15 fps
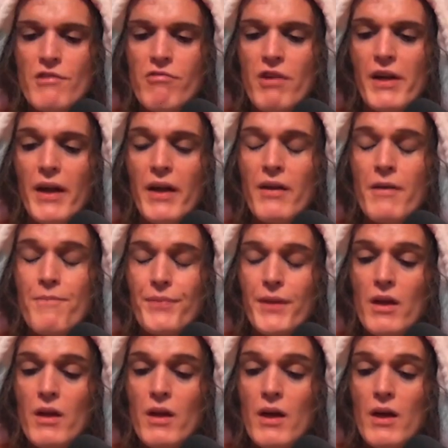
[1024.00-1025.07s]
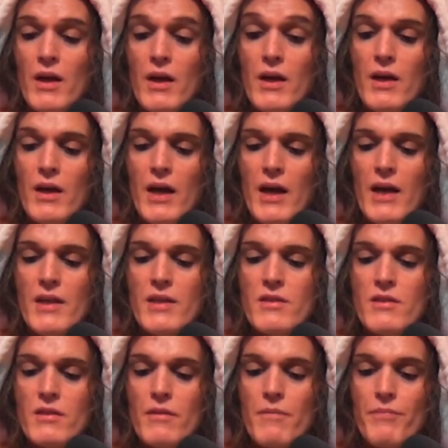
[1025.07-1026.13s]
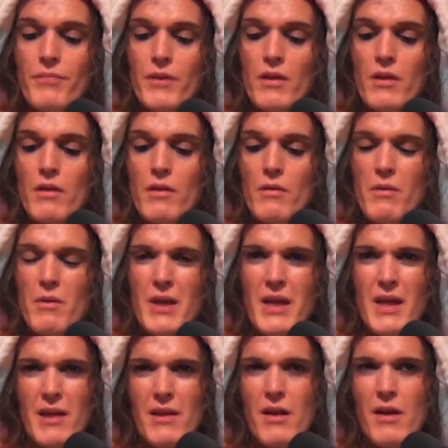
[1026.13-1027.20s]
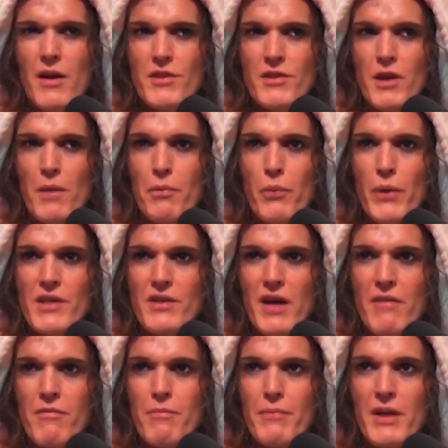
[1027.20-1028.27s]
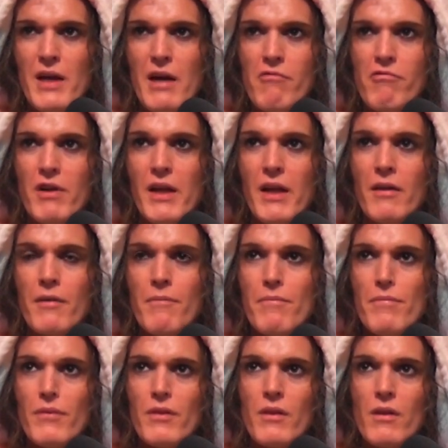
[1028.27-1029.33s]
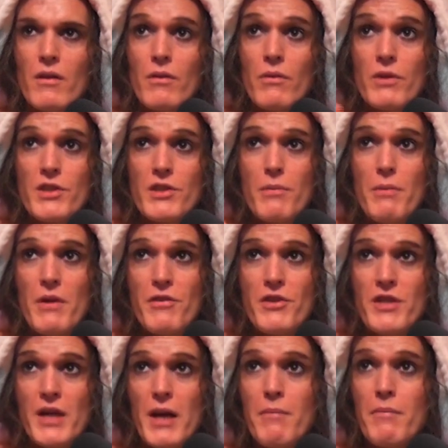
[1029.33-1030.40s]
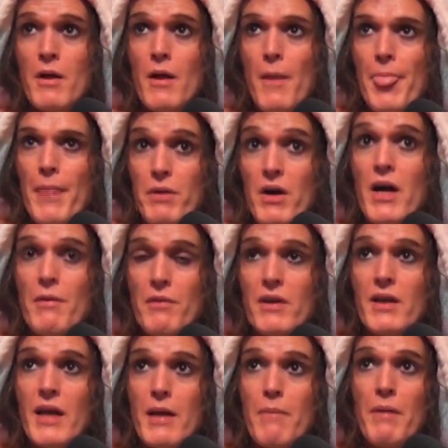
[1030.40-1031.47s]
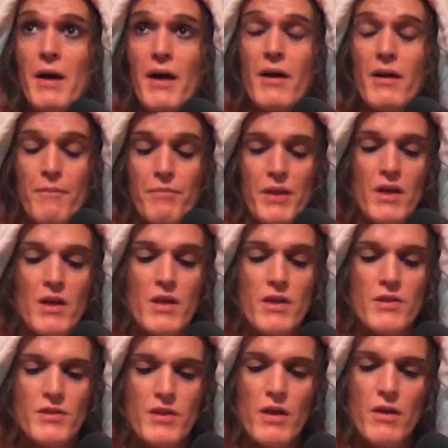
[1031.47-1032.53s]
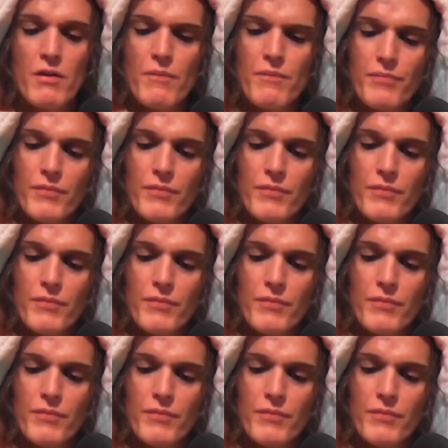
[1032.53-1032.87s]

of running, and yeah, the last couple of weeks I haven't been out running, which is a bit of a shame, but I'm going to get it back. So